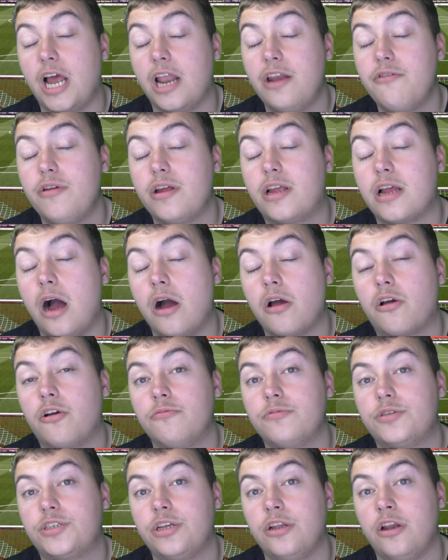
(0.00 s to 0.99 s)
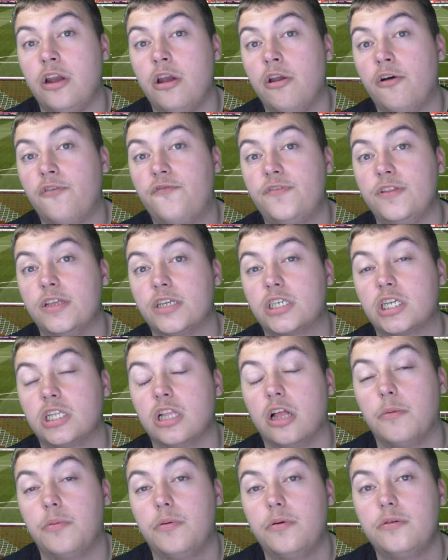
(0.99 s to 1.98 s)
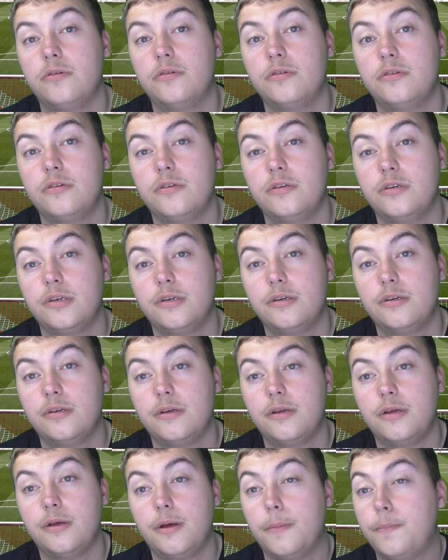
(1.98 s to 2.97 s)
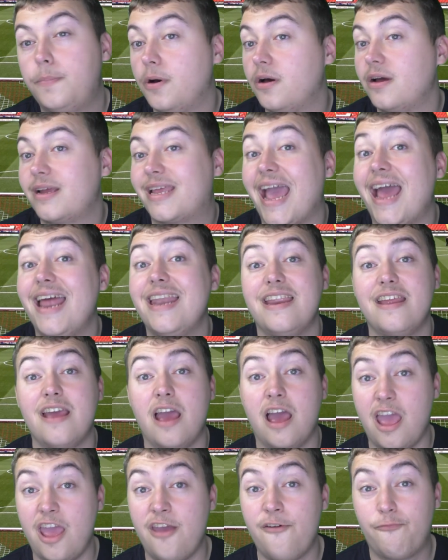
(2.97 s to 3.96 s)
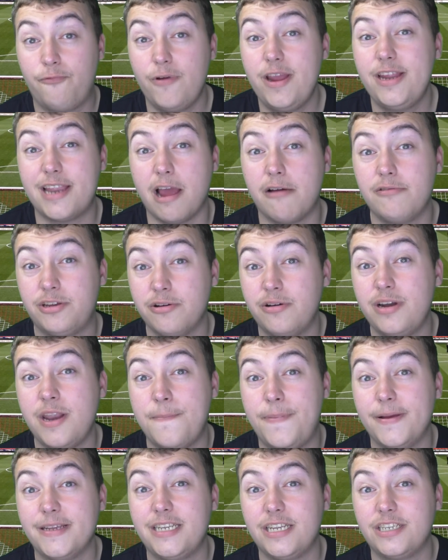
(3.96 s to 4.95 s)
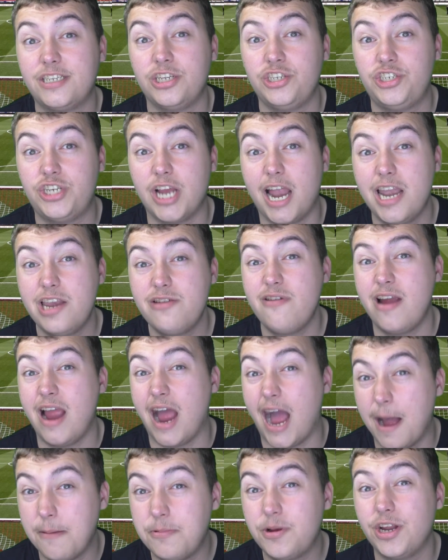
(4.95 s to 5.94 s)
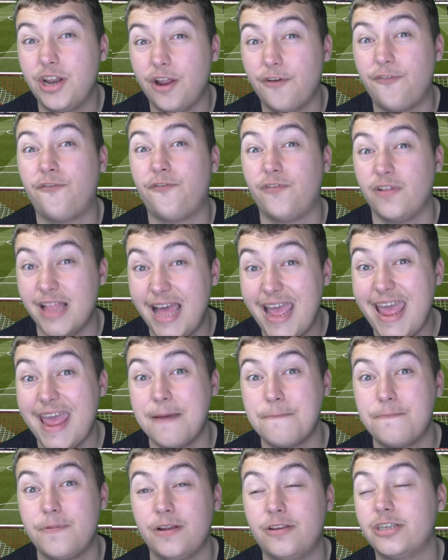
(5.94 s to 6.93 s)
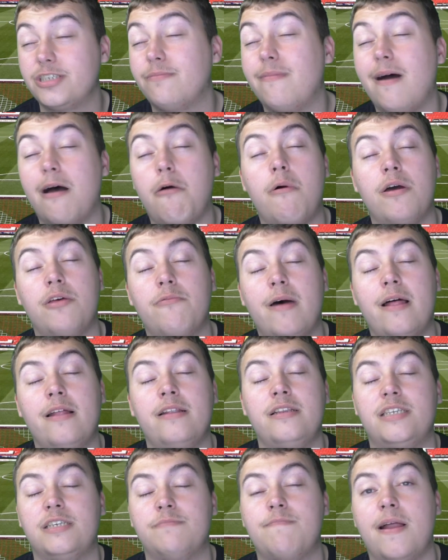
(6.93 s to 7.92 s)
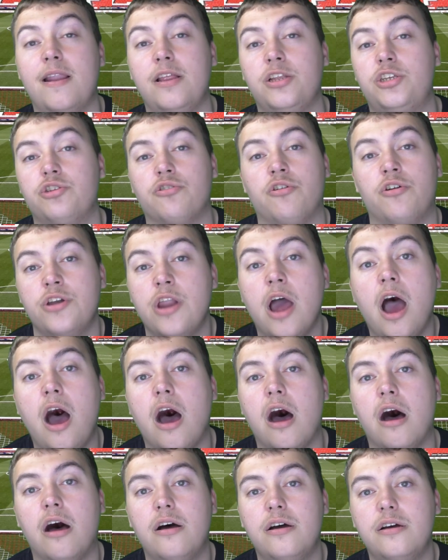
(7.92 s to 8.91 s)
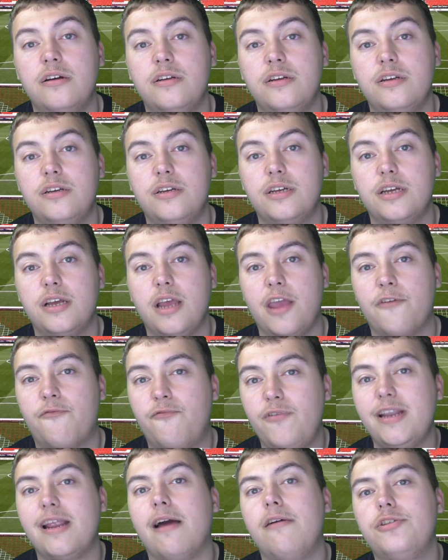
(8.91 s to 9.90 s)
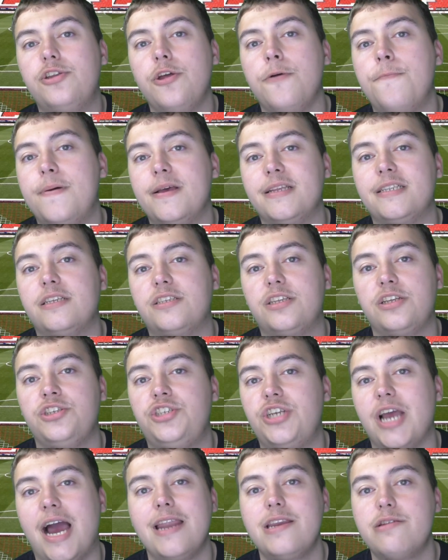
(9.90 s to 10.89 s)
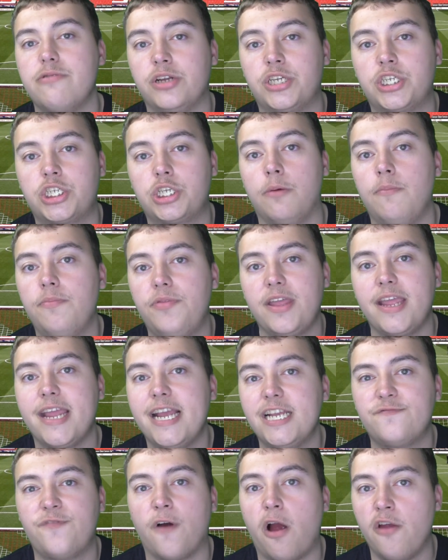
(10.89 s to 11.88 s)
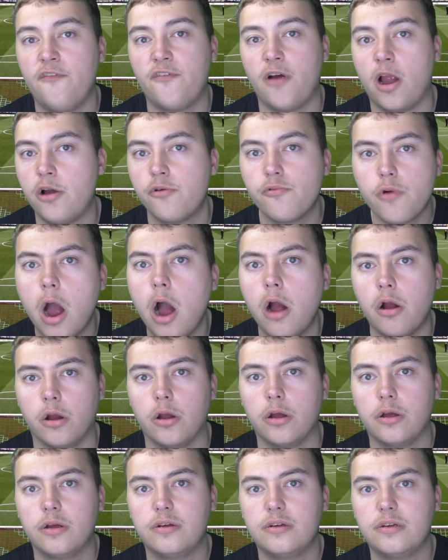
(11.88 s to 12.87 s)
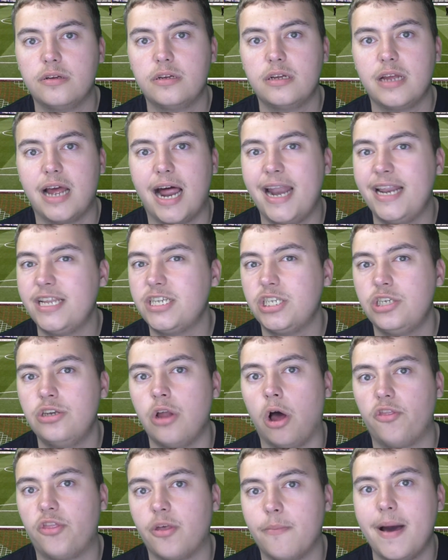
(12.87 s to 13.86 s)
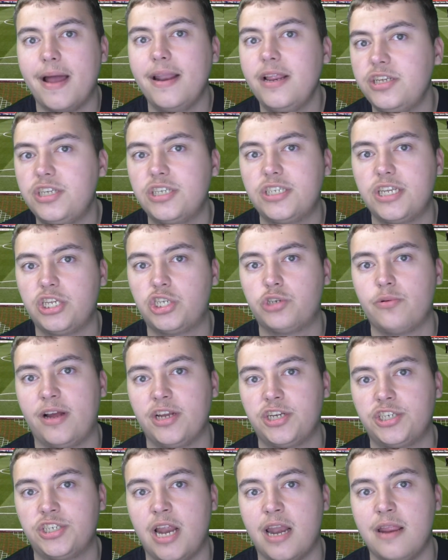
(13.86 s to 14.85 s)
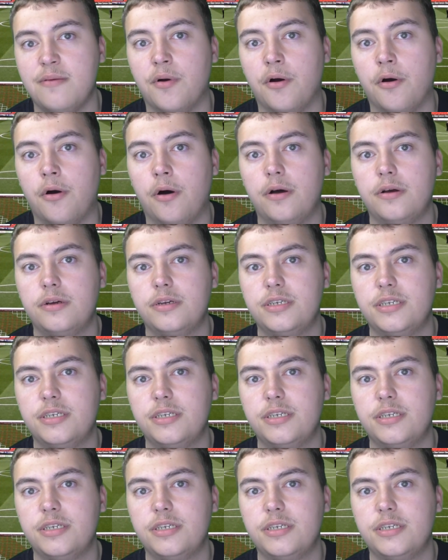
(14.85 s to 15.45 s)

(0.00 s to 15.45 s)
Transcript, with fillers: January can't come soon enough for this club. But again, if we don't do any business in January, I'm going to flip. It doesn't matter whether Wellens is manager or not. If we don't do business in January, something is very, very wrong. And it's not the manager situation anymore.